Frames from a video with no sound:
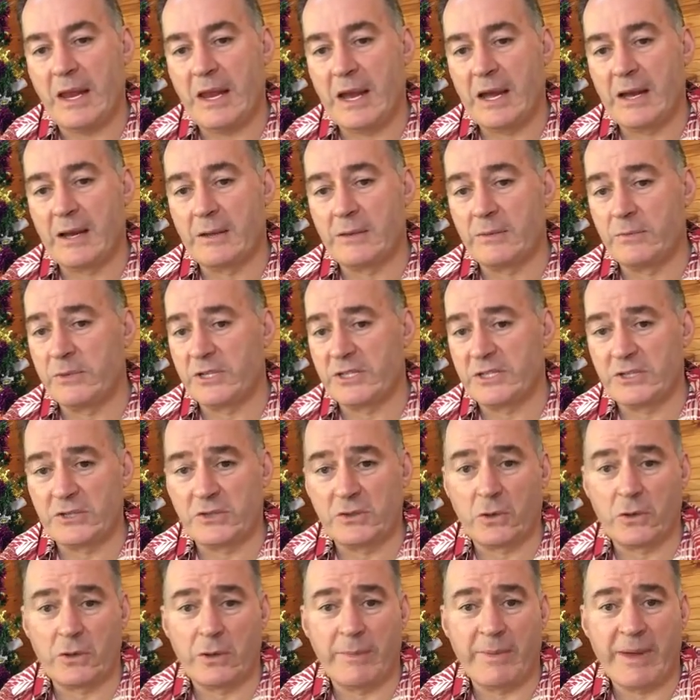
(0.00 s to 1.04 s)
uh, which
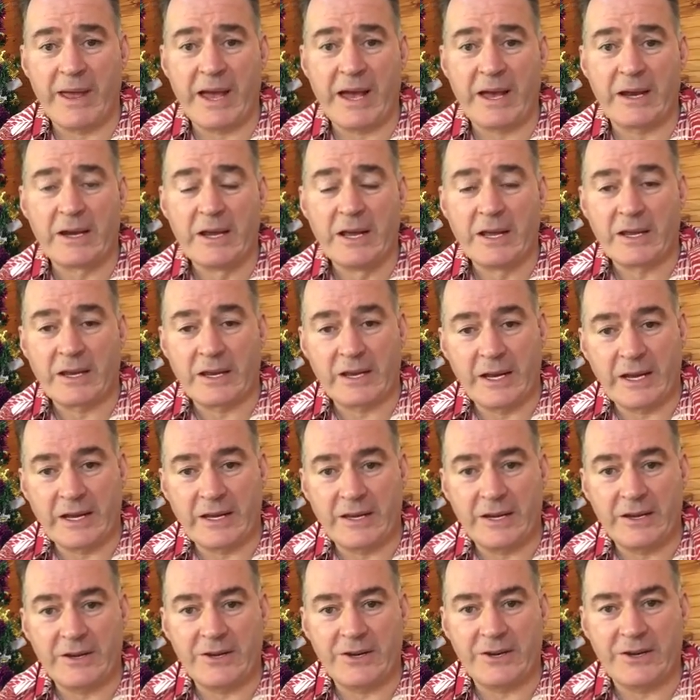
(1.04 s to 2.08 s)
is all about
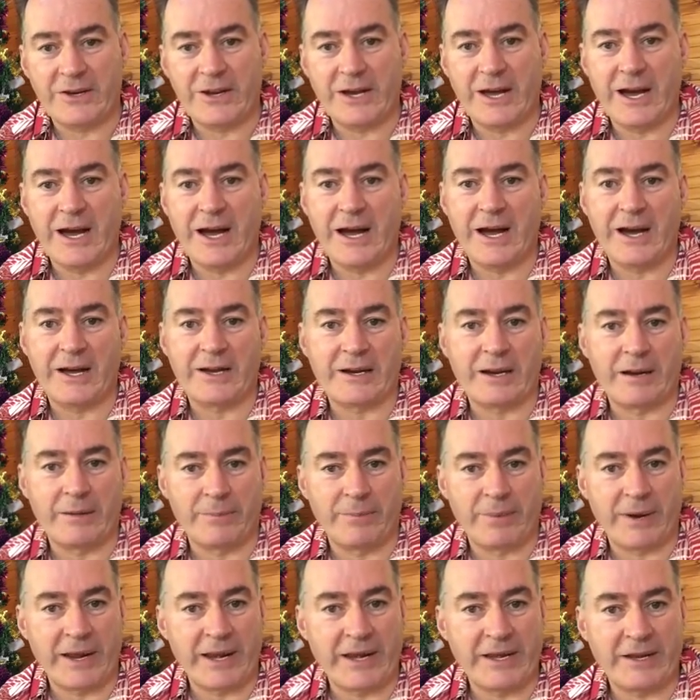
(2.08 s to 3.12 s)
connecting to your heart
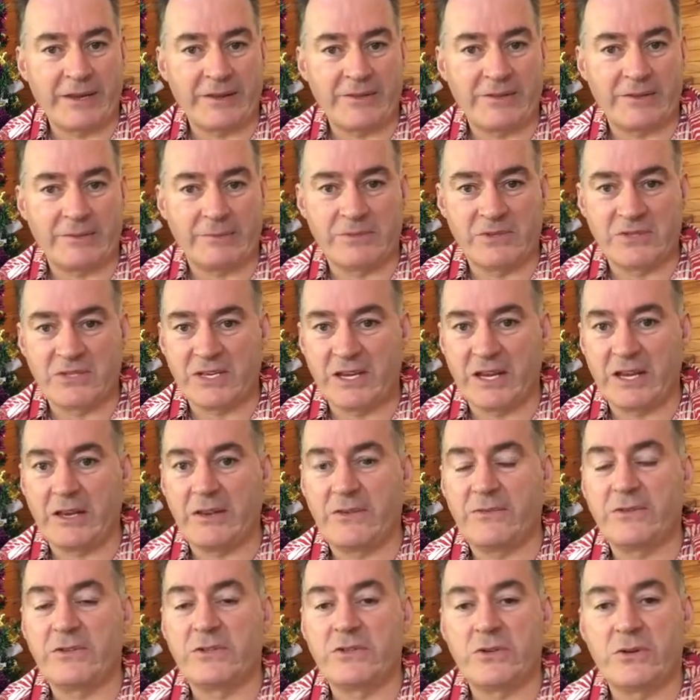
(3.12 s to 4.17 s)
and planting some
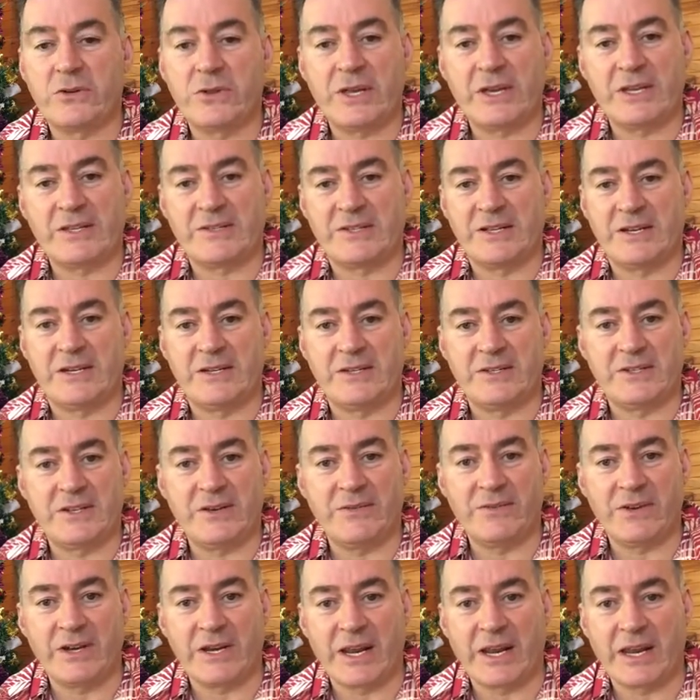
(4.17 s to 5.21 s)
seeds for two thousand
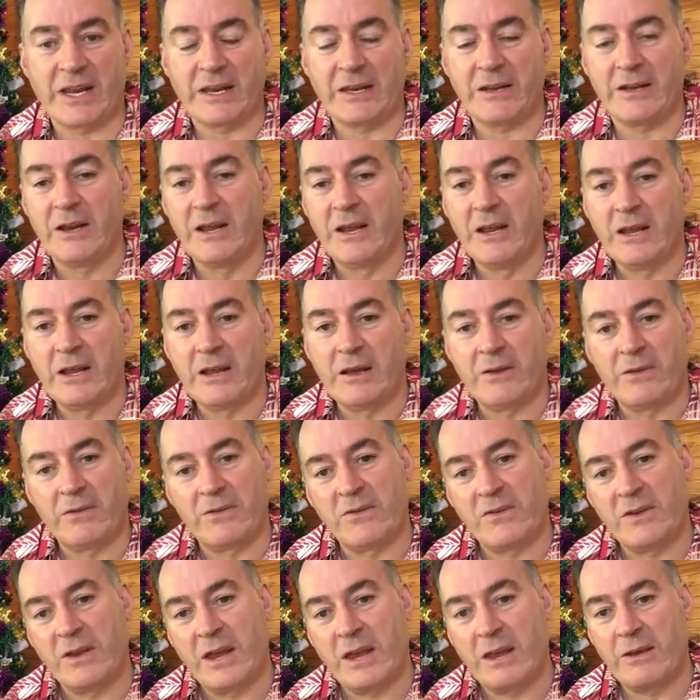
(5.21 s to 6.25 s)
seventeen.
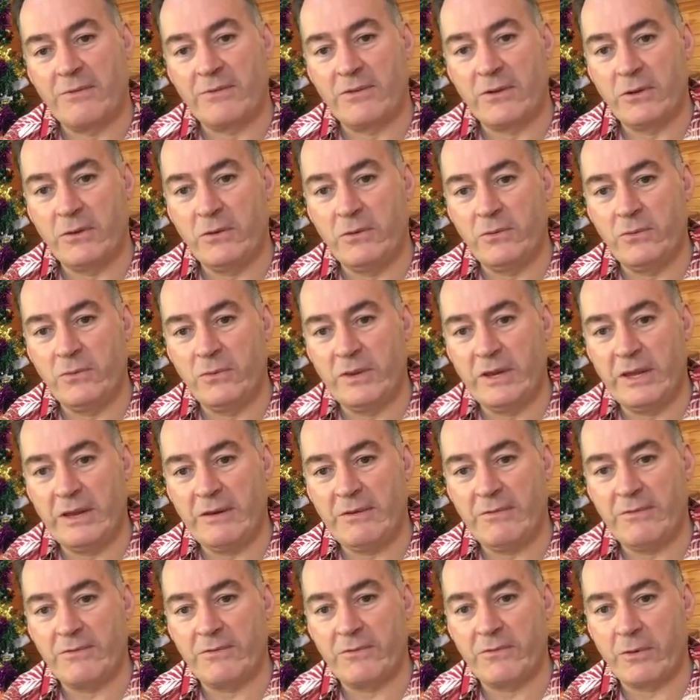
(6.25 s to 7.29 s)
Is if you
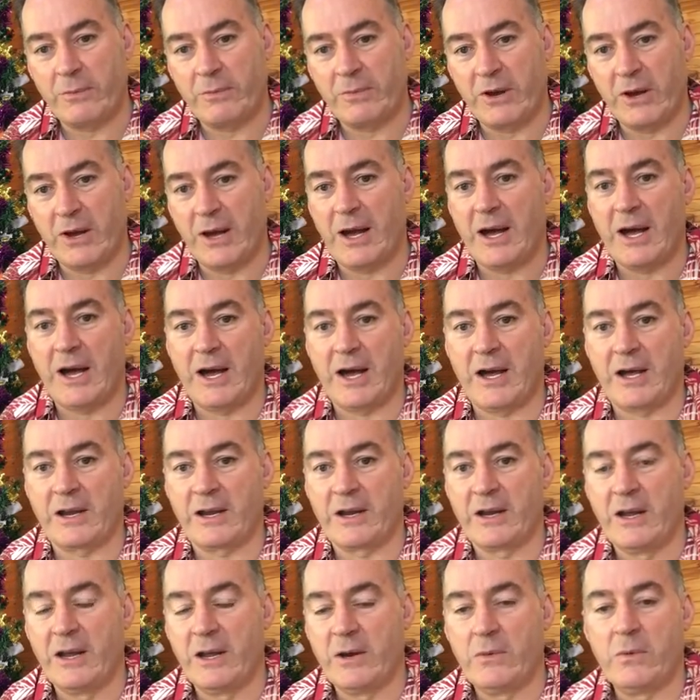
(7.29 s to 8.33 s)
lived from your heart,
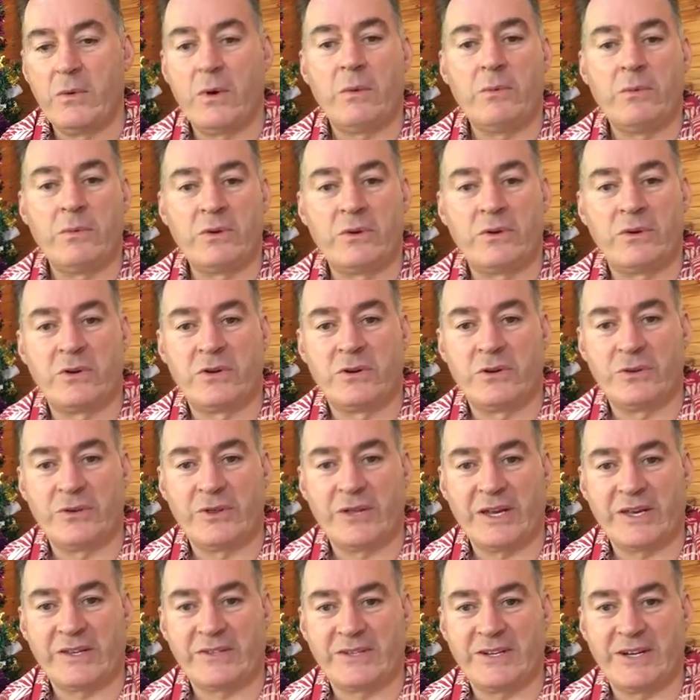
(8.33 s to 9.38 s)
what would two
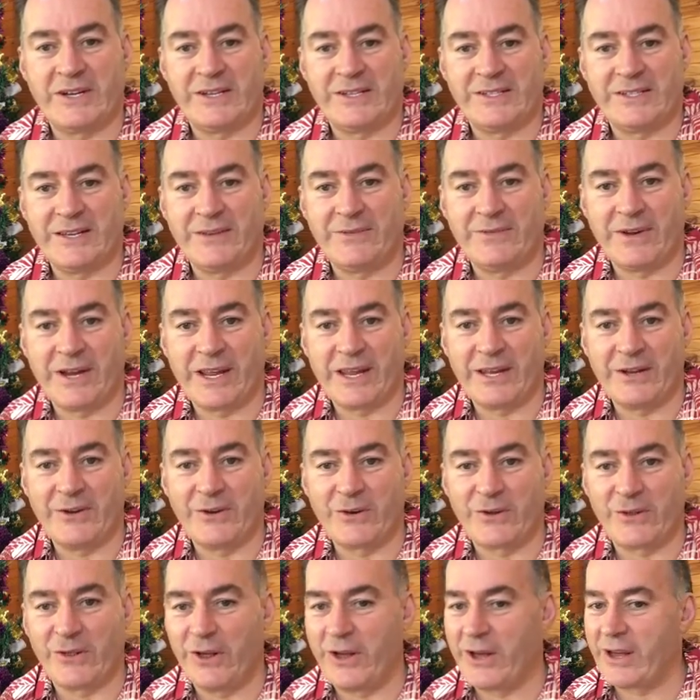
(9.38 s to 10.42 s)
thousand seventeen
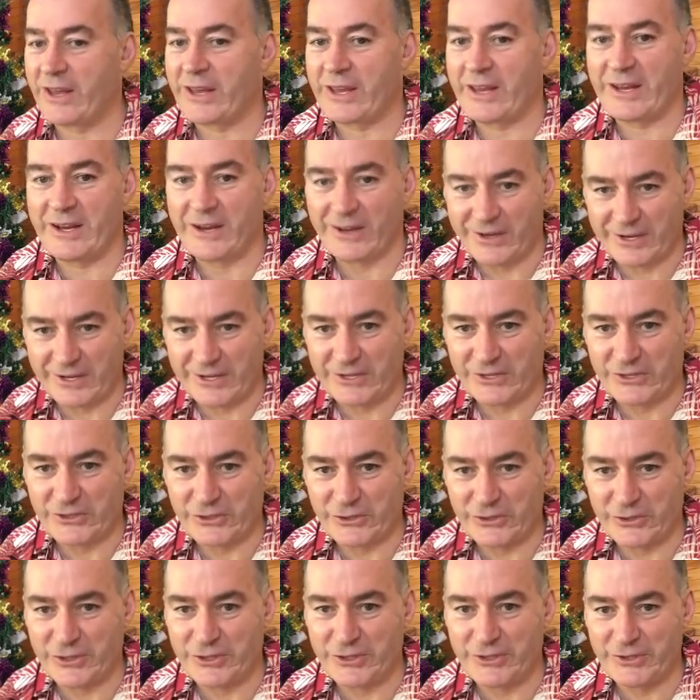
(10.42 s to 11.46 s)
look like? And I can
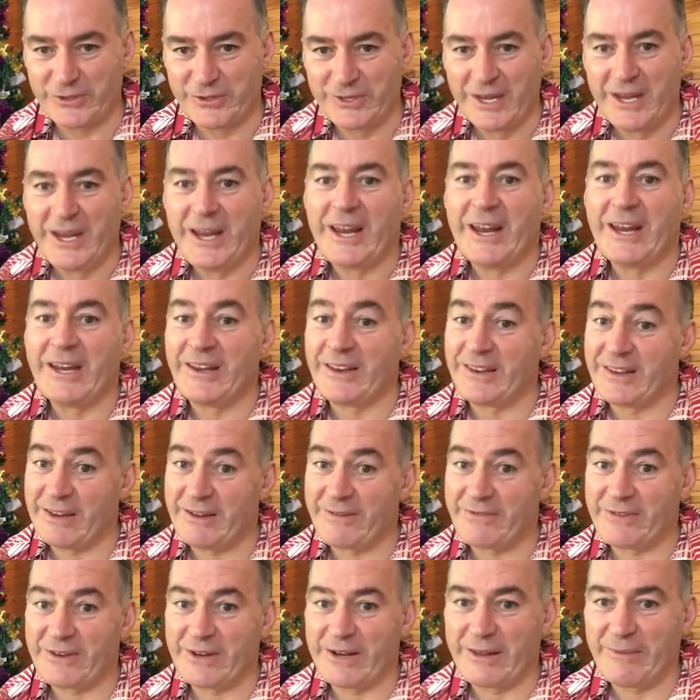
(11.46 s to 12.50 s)
assure you, it'd
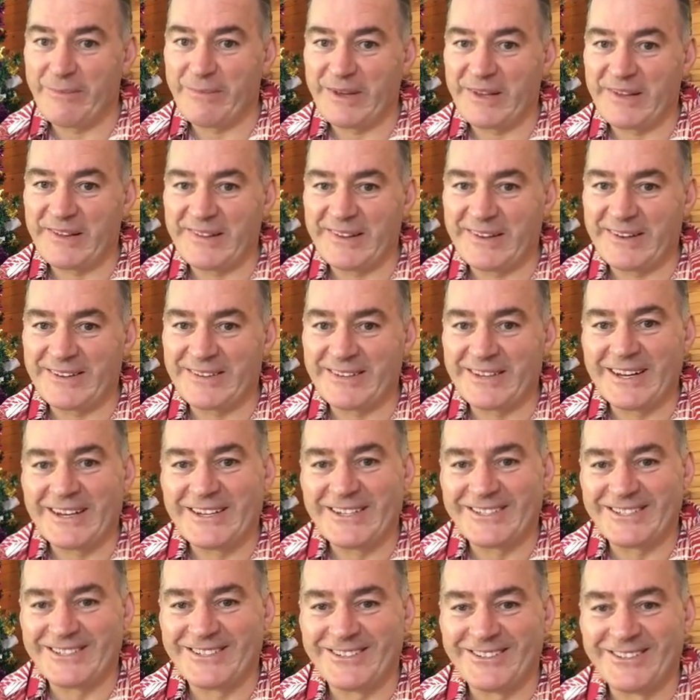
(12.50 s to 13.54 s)
definitely be
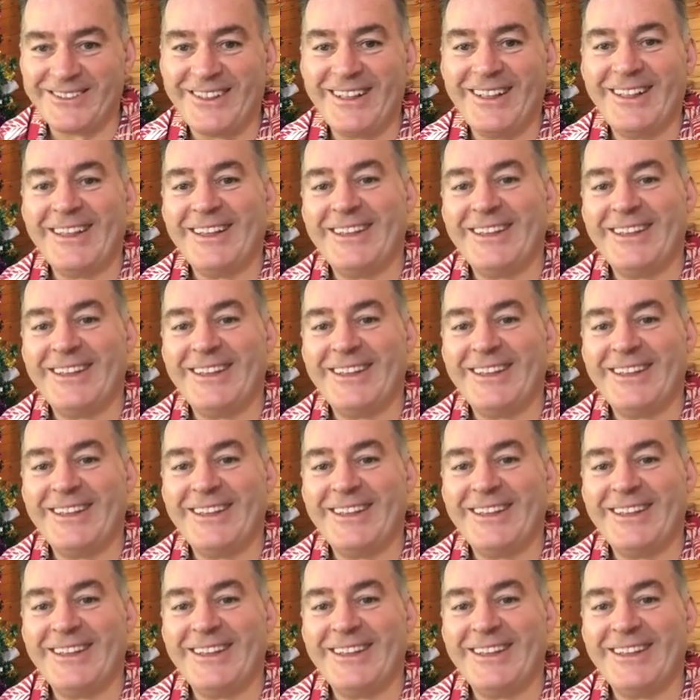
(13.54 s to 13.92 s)
sensational.